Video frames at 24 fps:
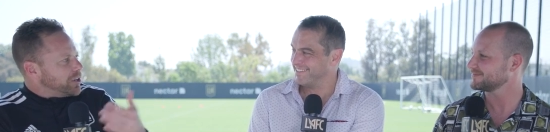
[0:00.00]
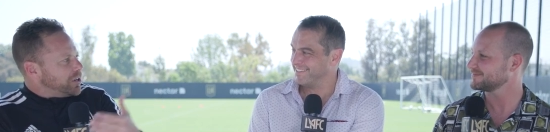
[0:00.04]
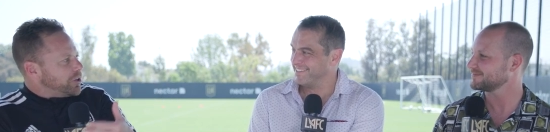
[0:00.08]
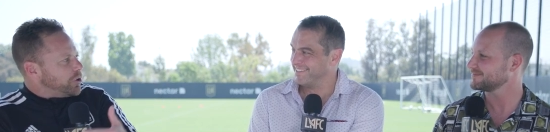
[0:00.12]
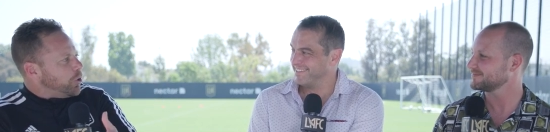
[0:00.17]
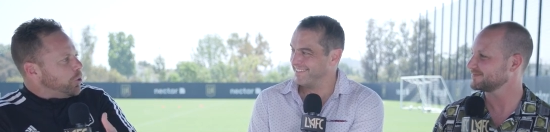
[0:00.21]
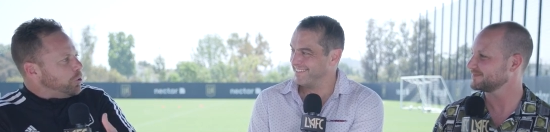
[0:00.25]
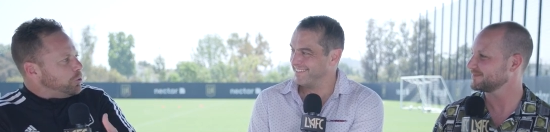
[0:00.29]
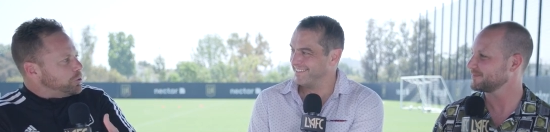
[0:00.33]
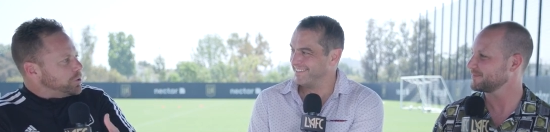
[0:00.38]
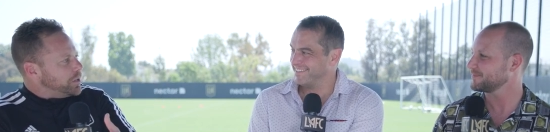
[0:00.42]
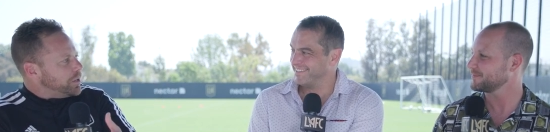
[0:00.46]

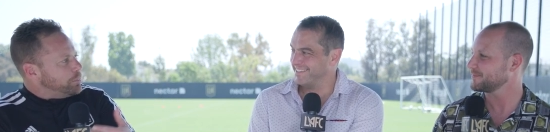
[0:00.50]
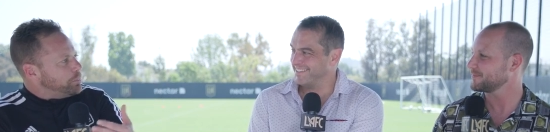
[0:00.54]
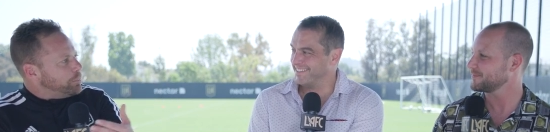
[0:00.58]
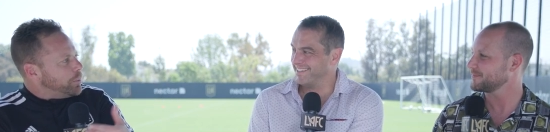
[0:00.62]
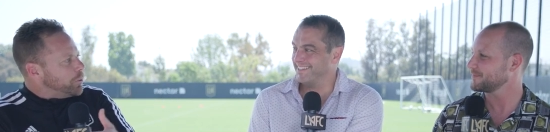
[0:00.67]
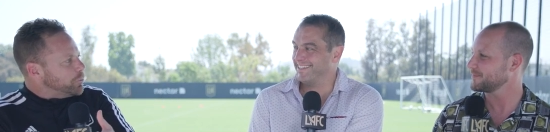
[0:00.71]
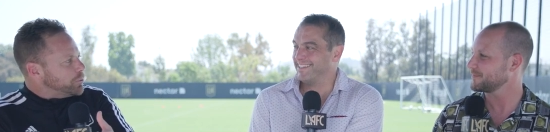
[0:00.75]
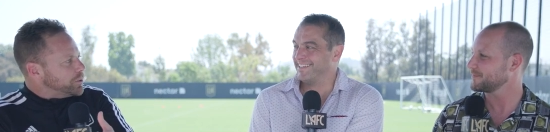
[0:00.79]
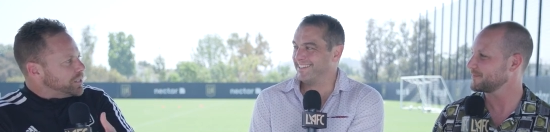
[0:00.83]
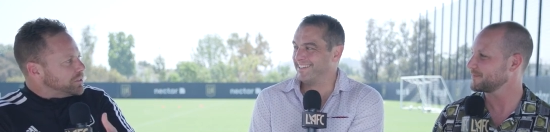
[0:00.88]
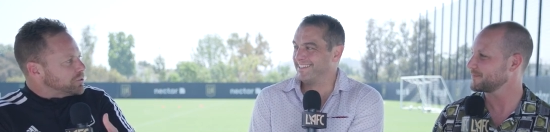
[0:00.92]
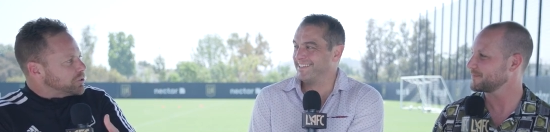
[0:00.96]

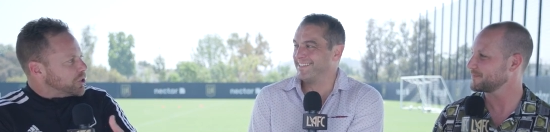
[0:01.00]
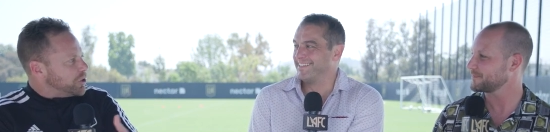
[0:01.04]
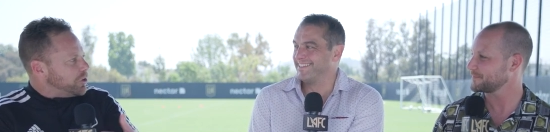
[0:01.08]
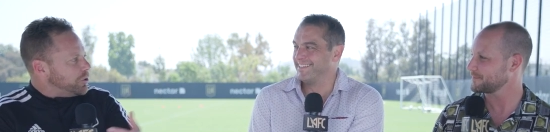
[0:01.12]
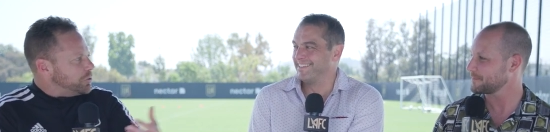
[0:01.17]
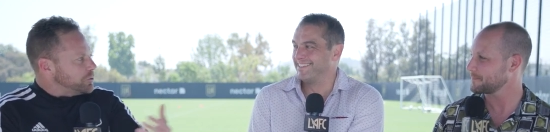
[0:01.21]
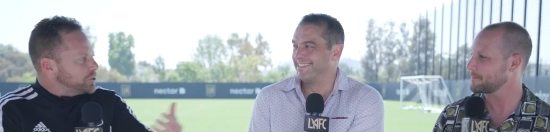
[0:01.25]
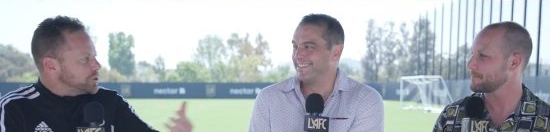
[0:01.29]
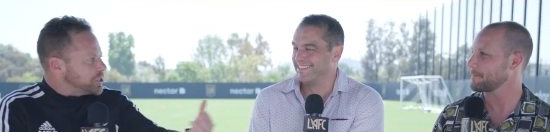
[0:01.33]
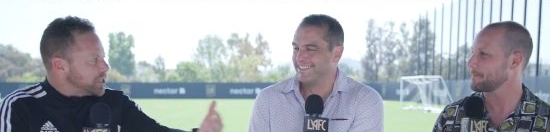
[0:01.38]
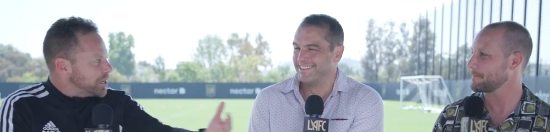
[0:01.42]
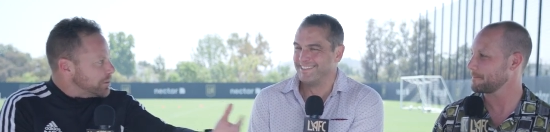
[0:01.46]
Speaker 1: opponent
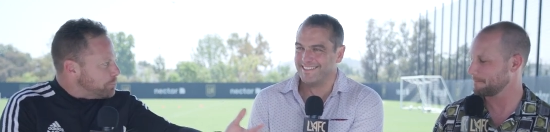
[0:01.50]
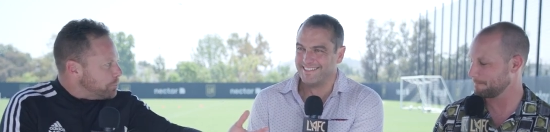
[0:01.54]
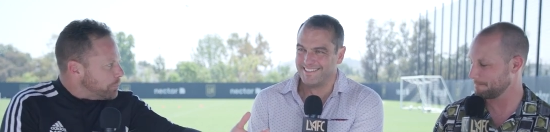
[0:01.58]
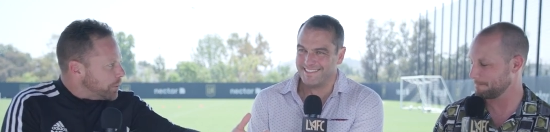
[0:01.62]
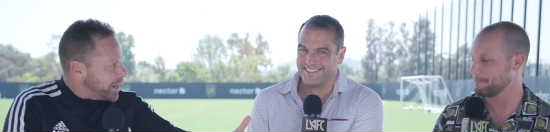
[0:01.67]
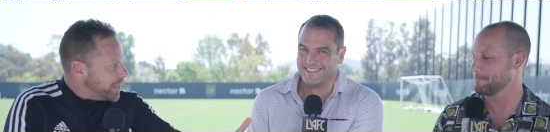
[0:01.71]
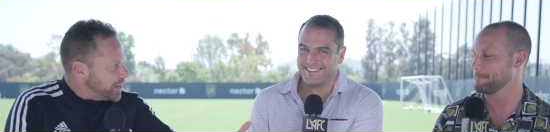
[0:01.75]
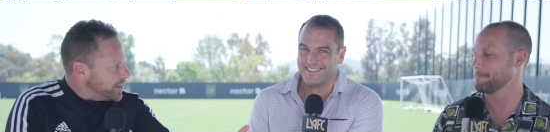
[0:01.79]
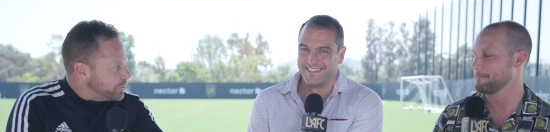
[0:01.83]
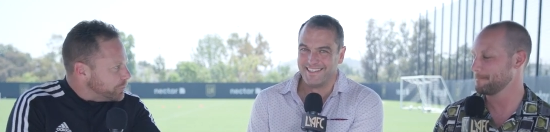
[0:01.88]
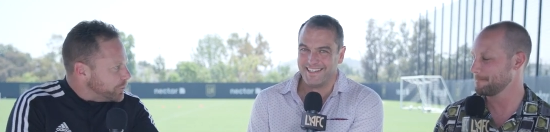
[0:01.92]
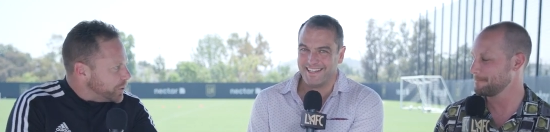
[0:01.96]
coach and
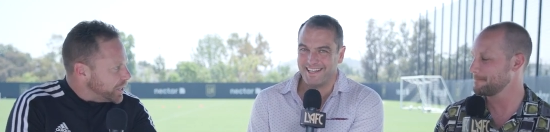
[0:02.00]
player